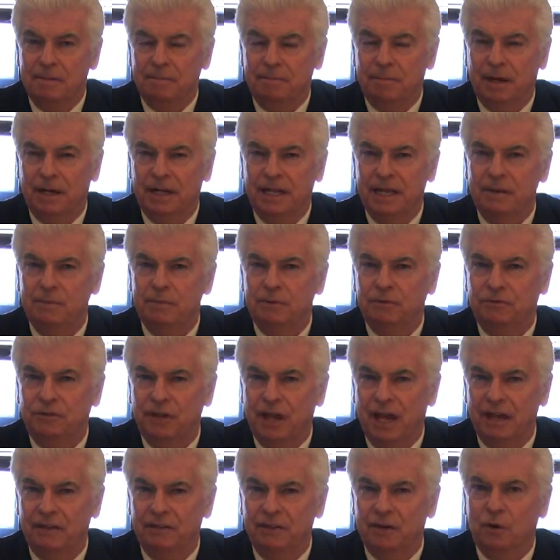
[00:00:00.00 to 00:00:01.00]
But he was
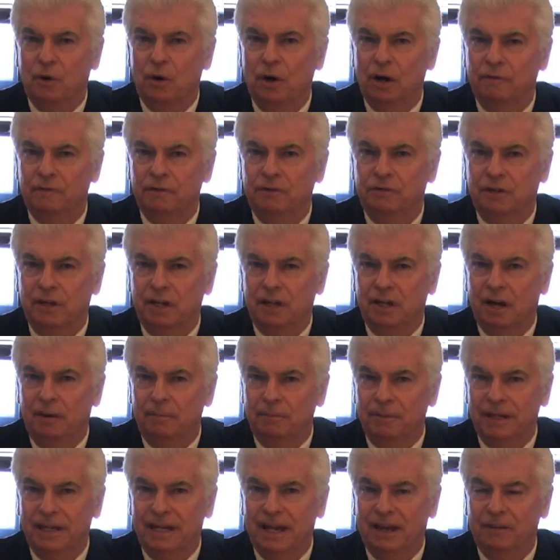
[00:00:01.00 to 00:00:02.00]
saying that all of us can
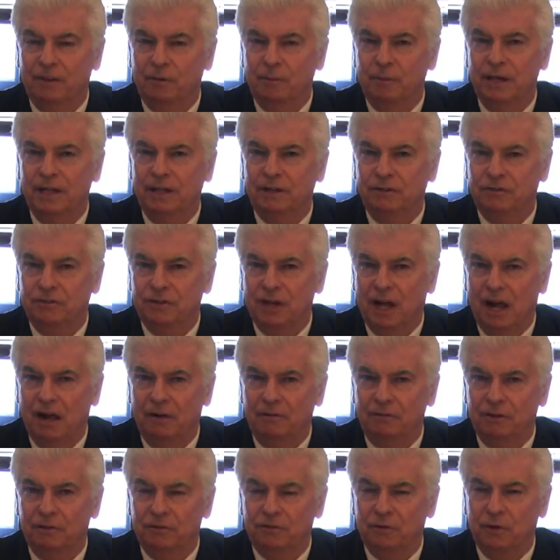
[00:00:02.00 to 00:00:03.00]
come together. We can
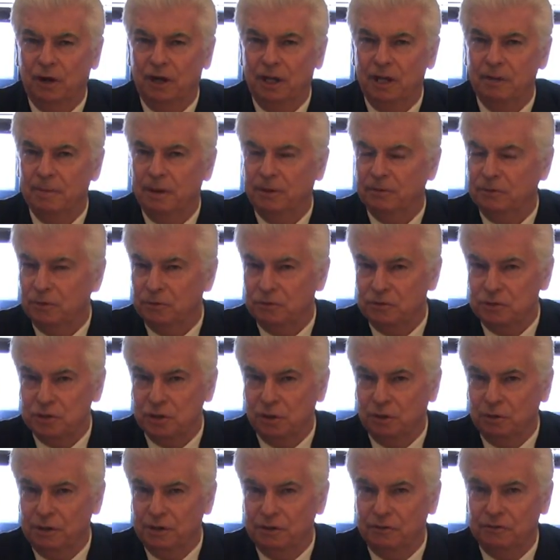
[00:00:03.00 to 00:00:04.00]
solve this, talking about those
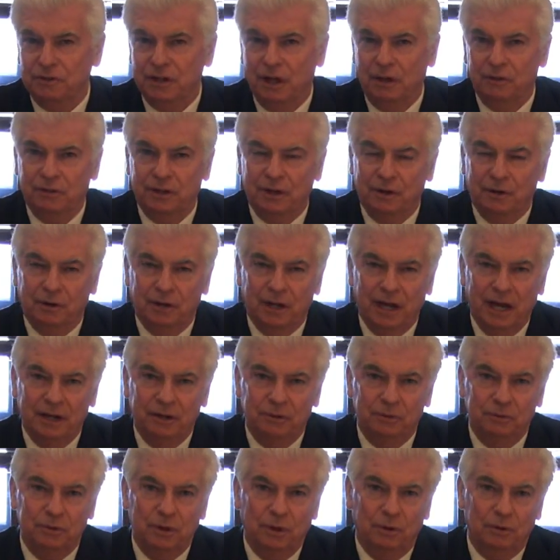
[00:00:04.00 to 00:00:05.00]
children in South Carolina
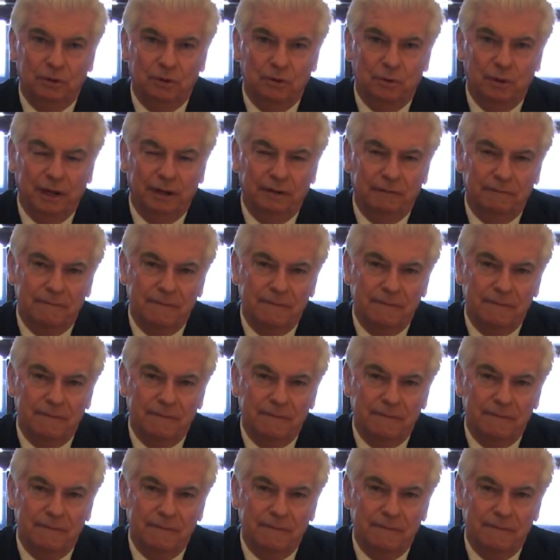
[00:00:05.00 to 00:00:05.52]
who don't quit.